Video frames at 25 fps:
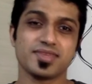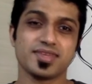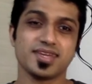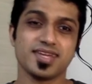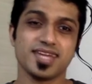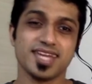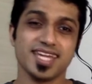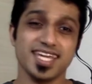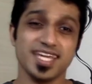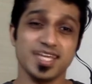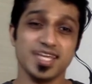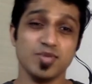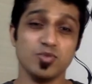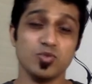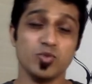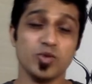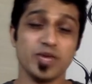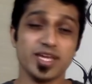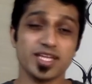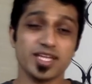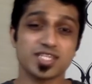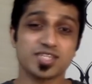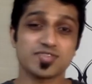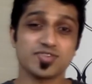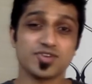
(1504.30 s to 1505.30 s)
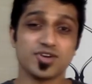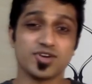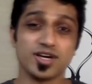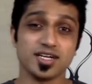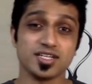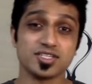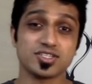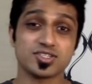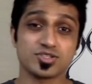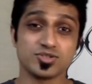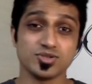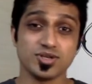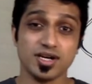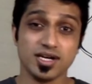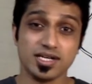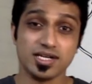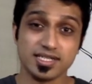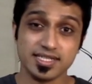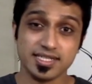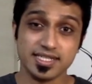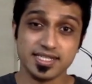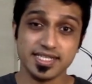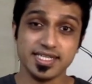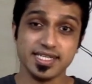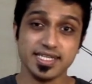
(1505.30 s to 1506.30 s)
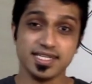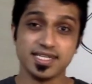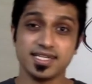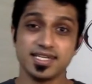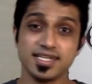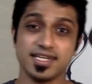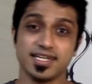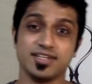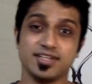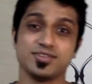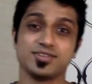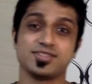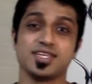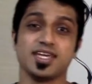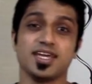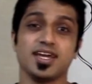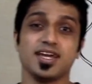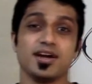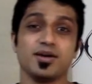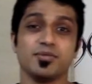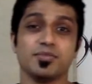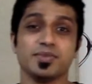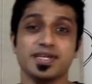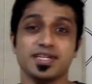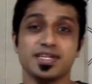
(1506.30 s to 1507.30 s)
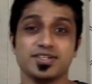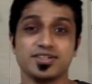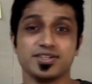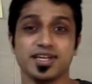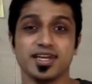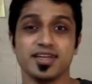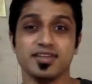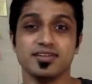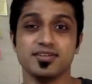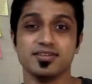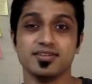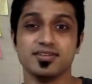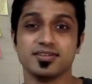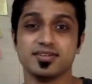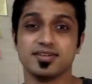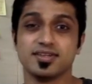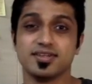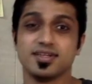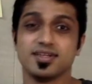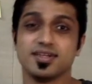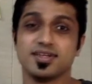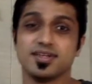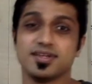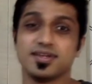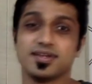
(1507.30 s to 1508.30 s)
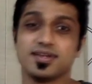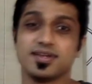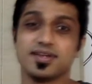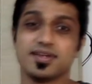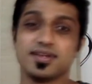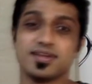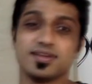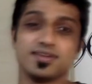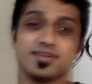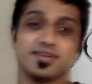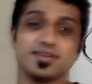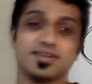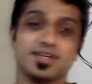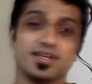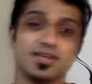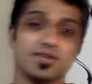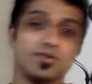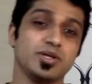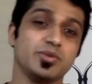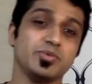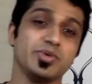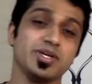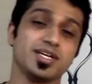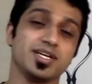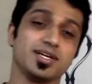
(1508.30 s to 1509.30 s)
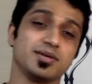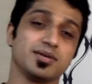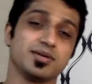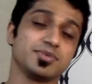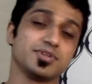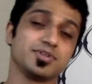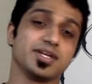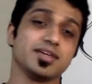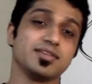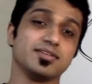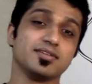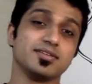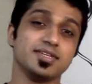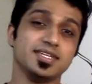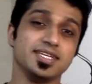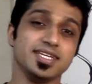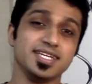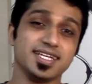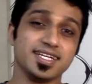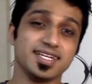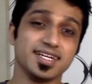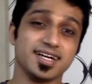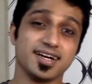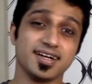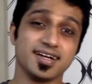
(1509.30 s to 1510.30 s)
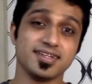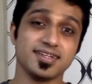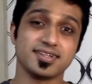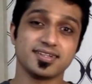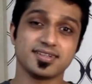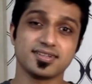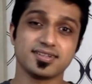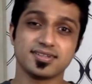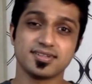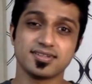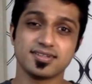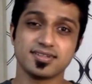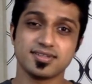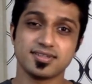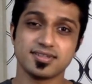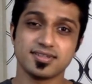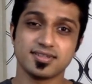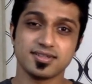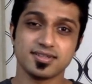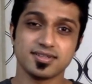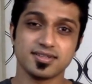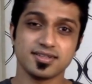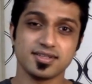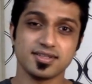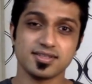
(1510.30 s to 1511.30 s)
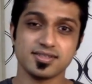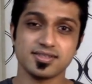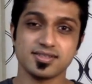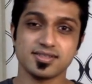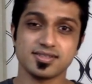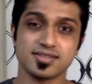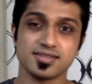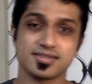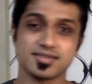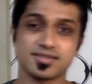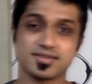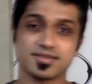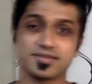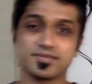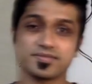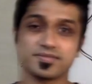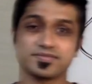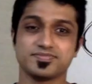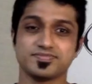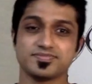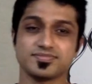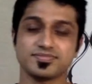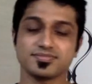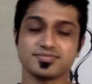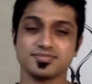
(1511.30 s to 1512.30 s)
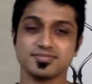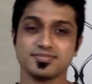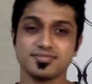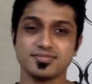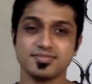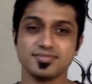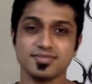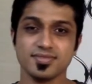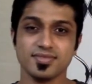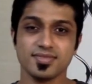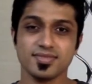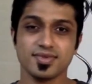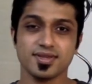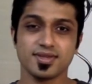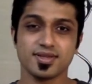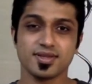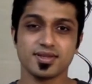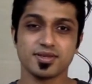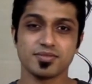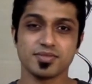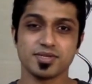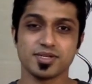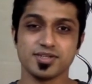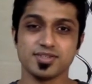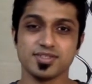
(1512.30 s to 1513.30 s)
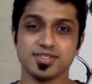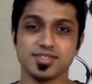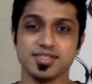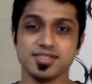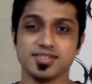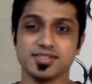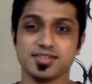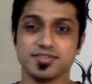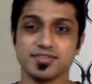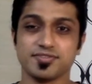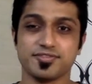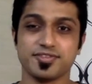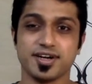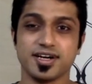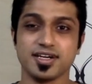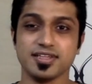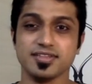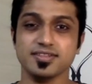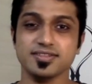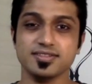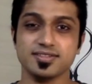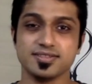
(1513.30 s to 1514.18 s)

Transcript: He waits for us to agree and to say Amen together. And when we come together, He can't resist, because He is a Father.